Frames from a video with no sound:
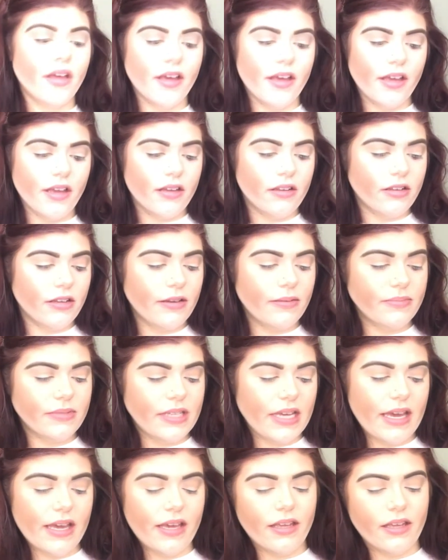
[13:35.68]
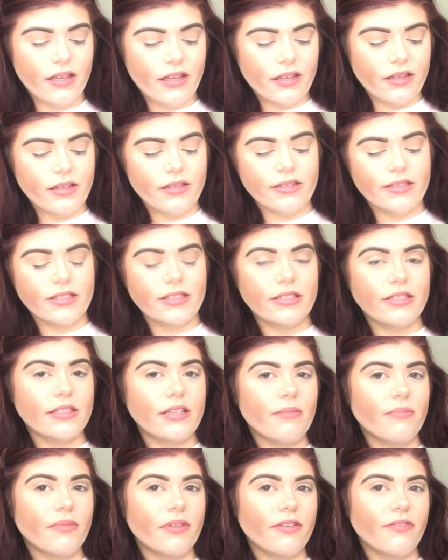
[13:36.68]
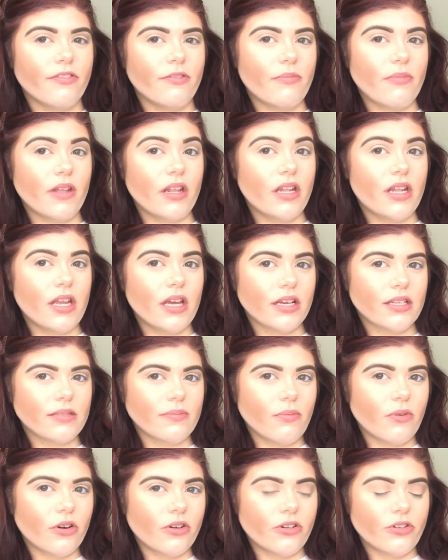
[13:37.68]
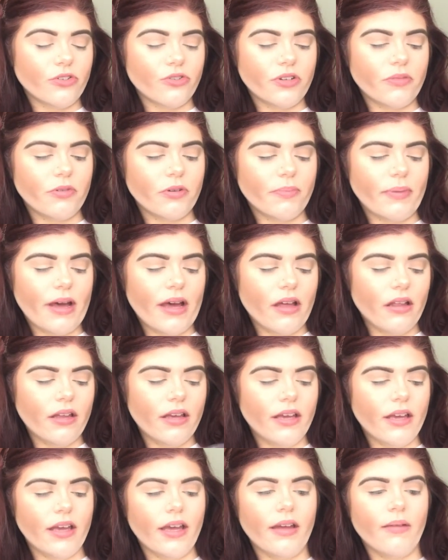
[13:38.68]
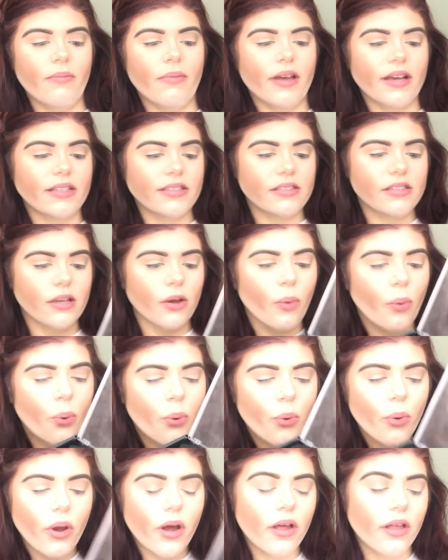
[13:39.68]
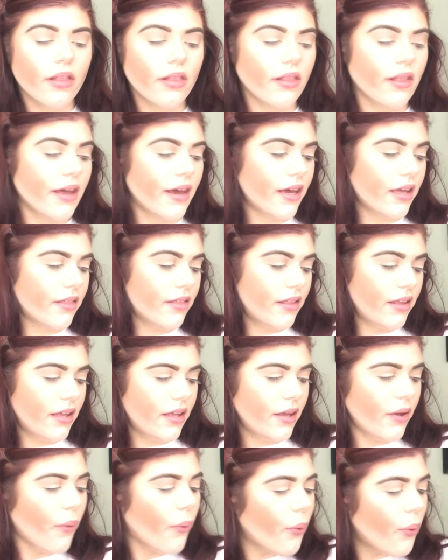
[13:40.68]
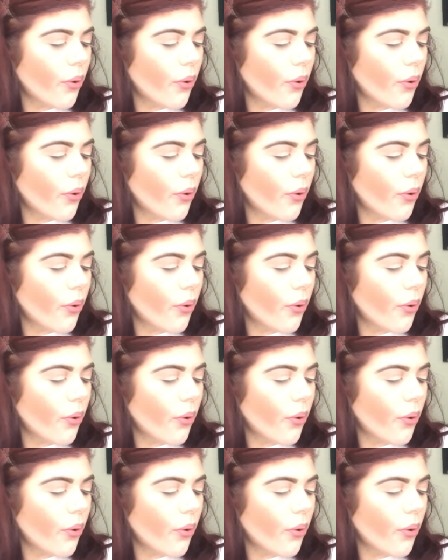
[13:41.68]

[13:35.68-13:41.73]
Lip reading: ended up taking something from the NYX Martin Dreamer palette and mixing like the